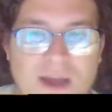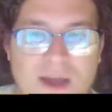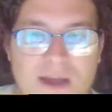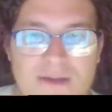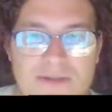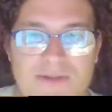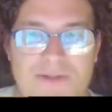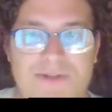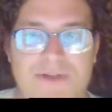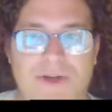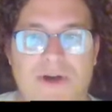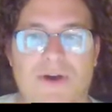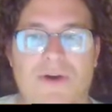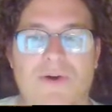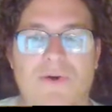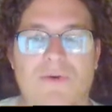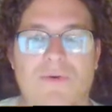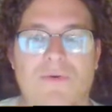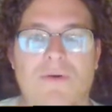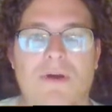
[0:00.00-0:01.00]

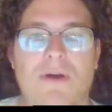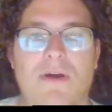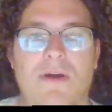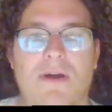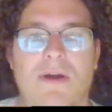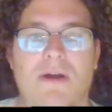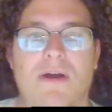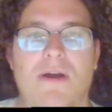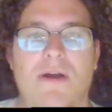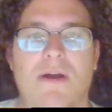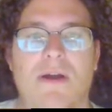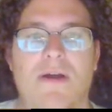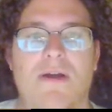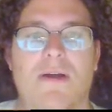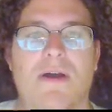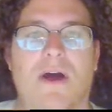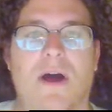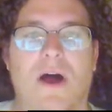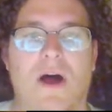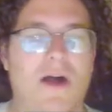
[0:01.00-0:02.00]
So
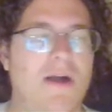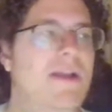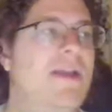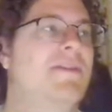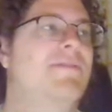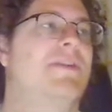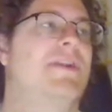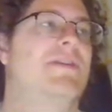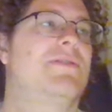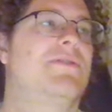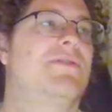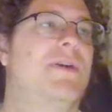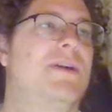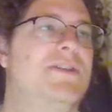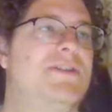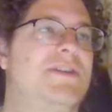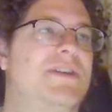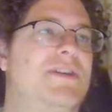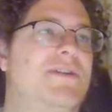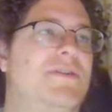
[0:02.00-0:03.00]
I'll give another
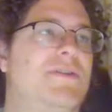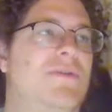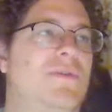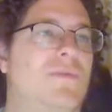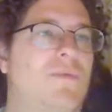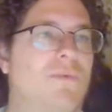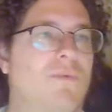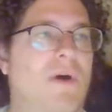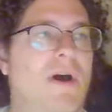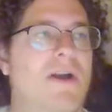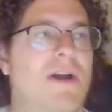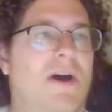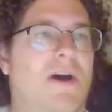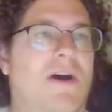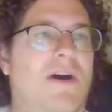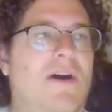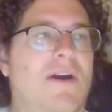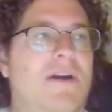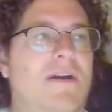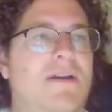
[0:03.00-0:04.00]
question. What
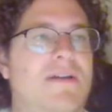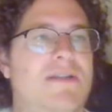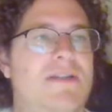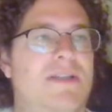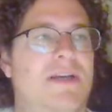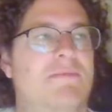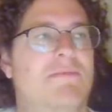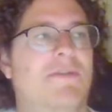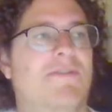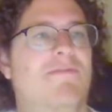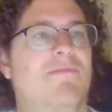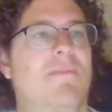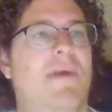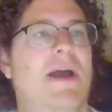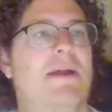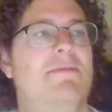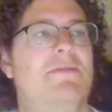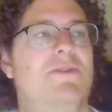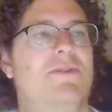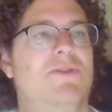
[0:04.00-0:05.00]
are some of
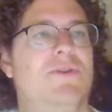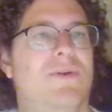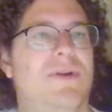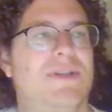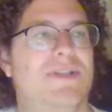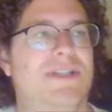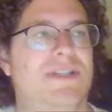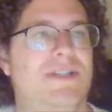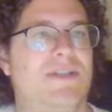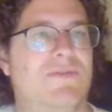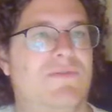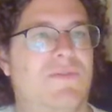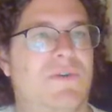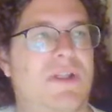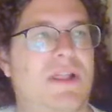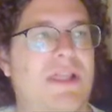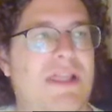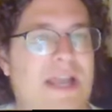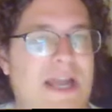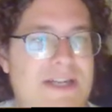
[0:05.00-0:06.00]
my choices for
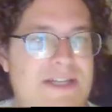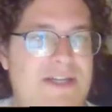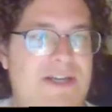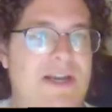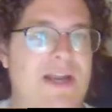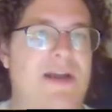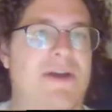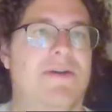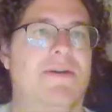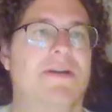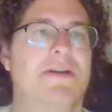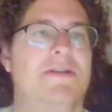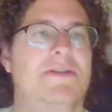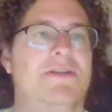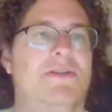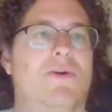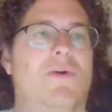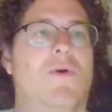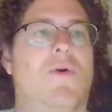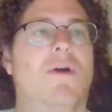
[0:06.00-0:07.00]

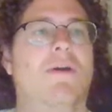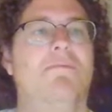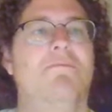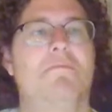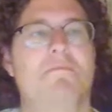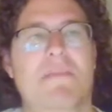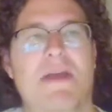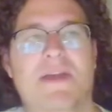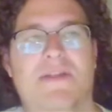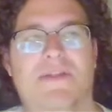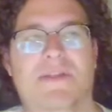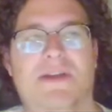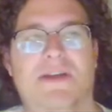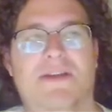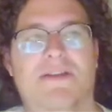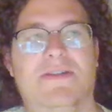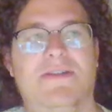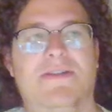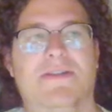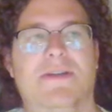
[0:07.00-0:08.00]
legendaries or
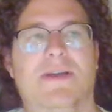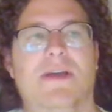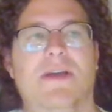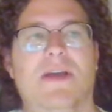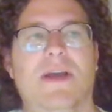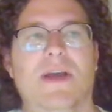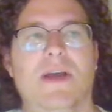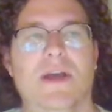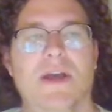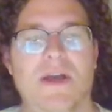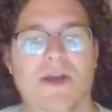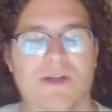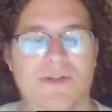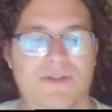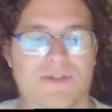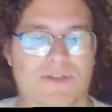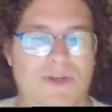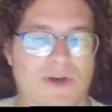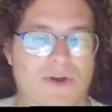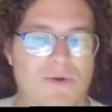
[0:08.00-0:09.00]
mythics?
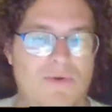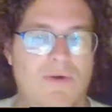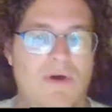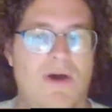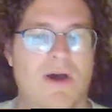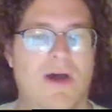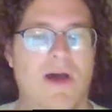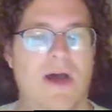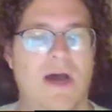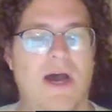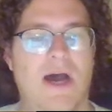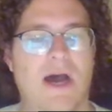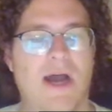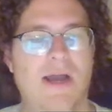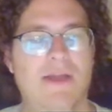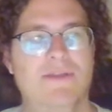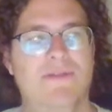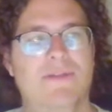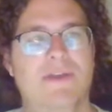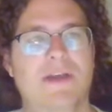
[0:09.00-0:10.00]
So
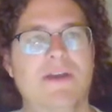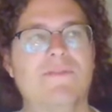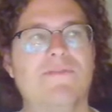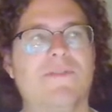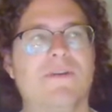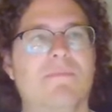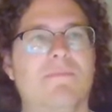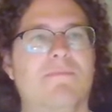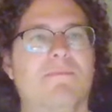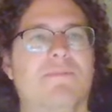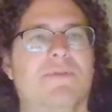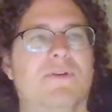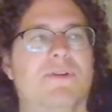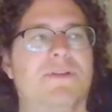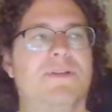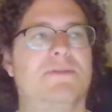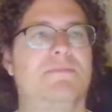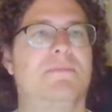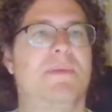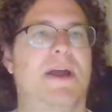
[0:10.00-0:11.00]
I think from
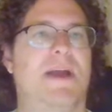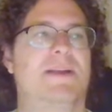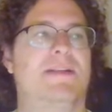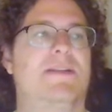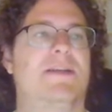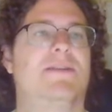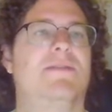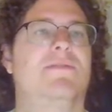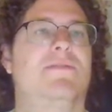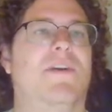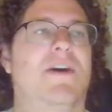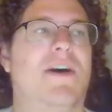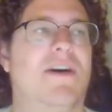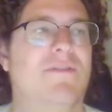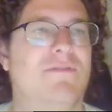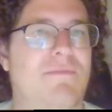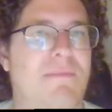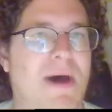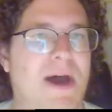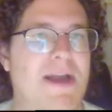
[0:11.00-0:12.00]
perspective
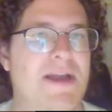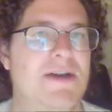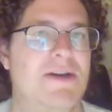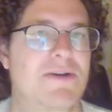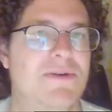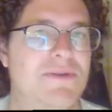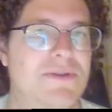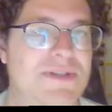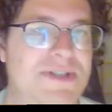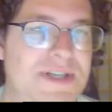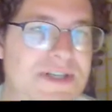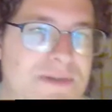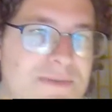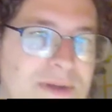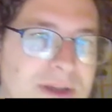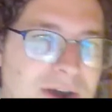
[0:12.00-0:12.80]
of my own, since we